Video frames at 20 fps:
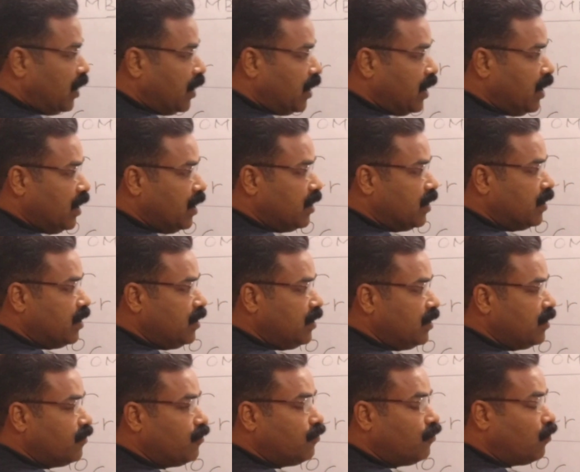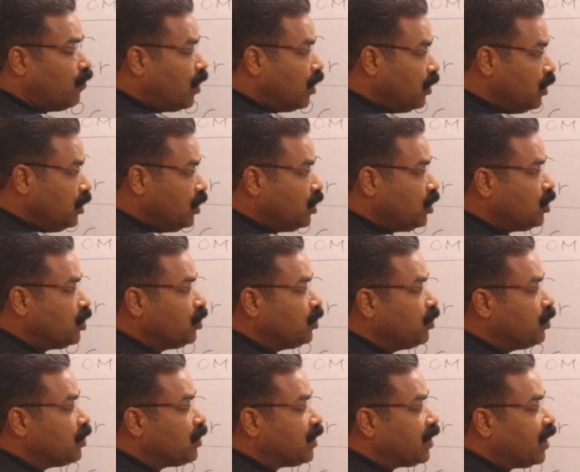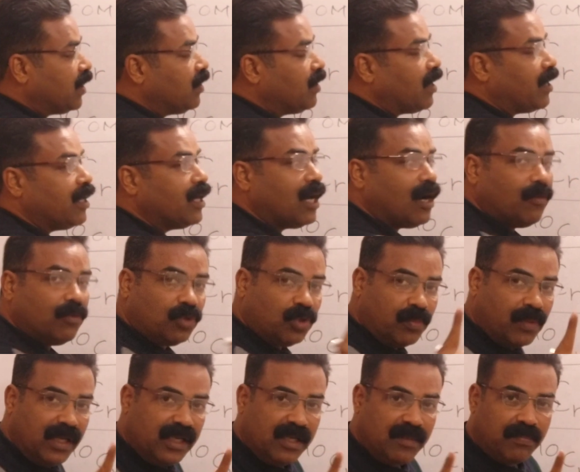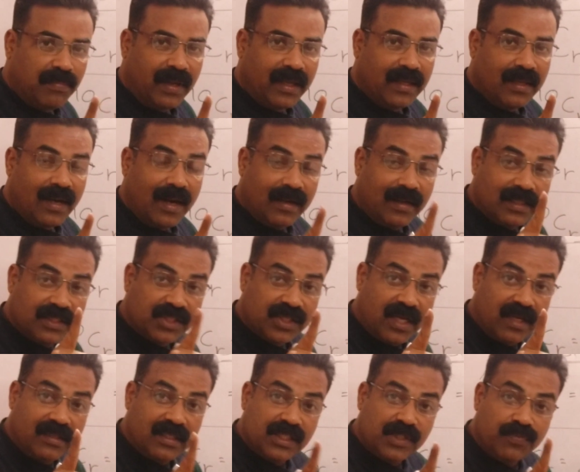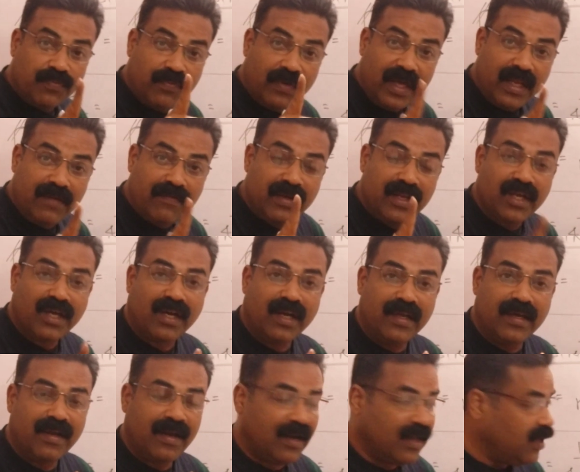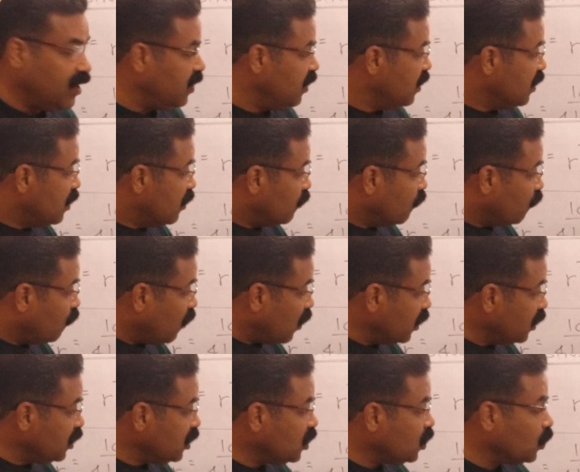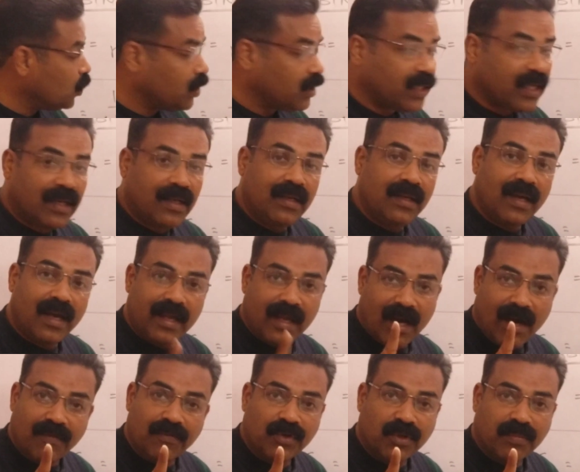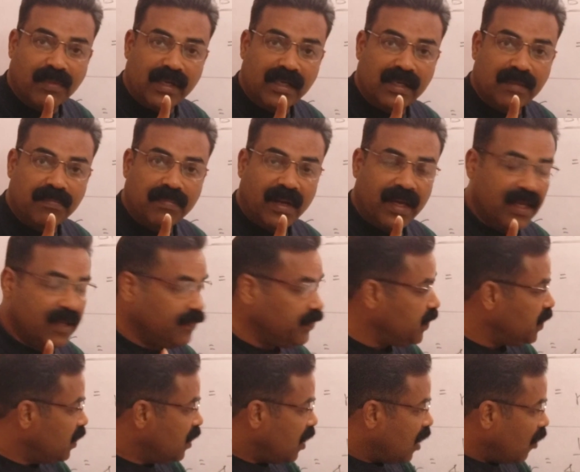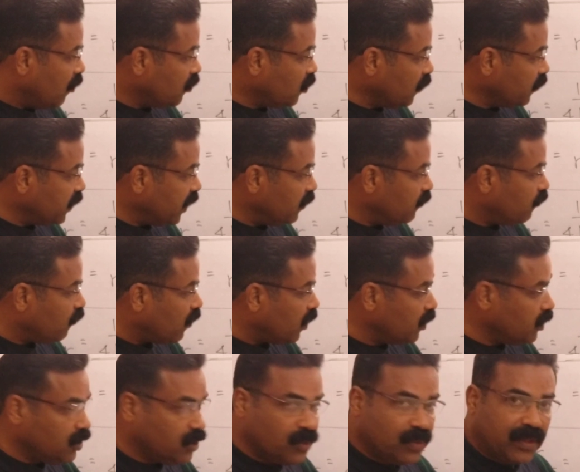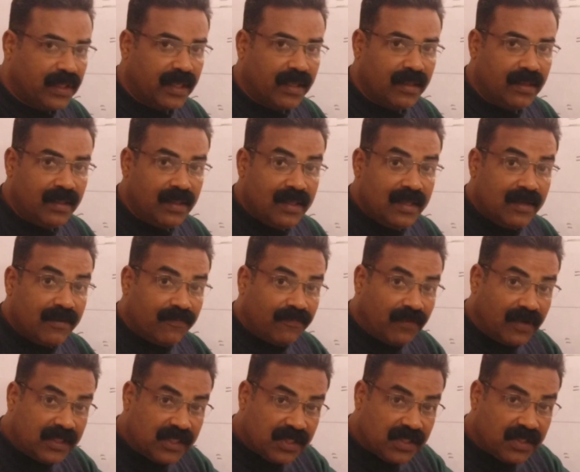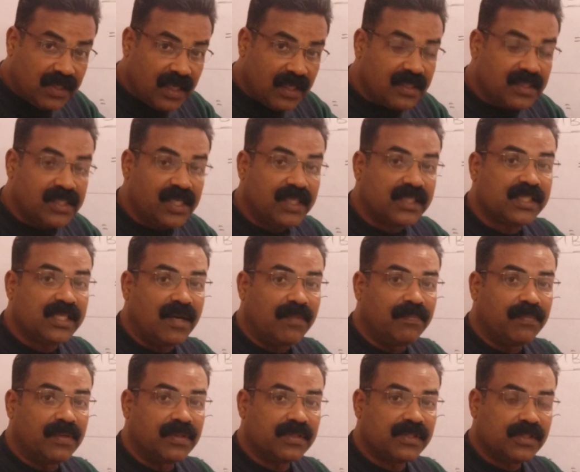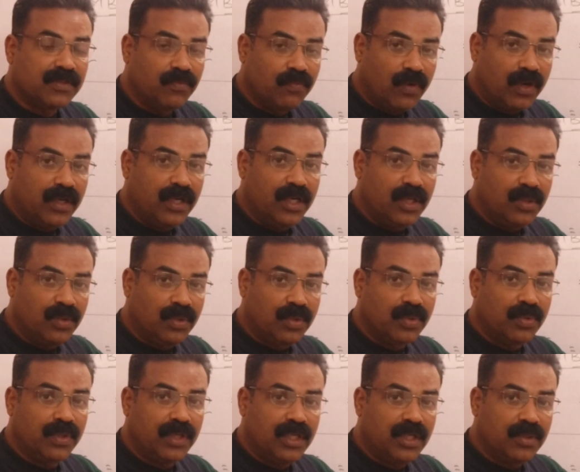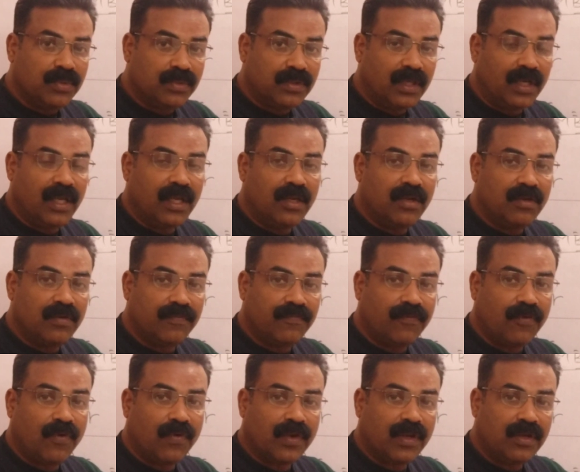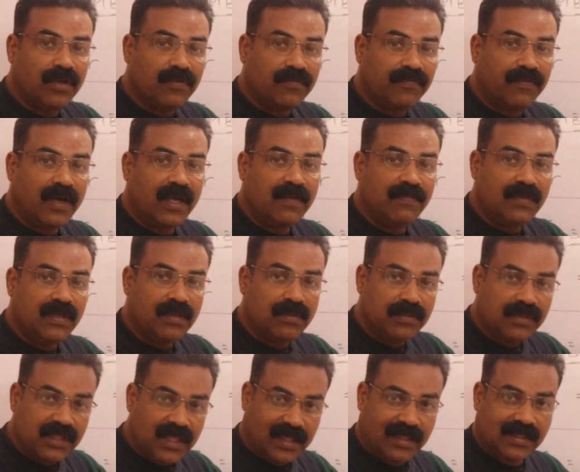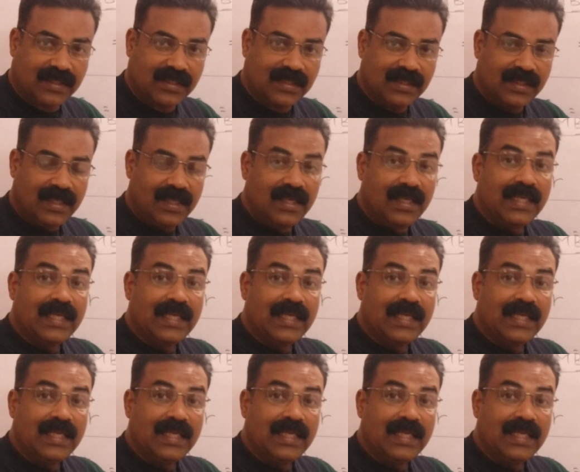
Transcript: Here 1 to 10 I have to multiply. Understand this very, very clearly. 1 to 10 I have to multiply. Out of that 1 to 10, first 6 numbers, 1 into 2 into 3 into 4 into 5 into 6.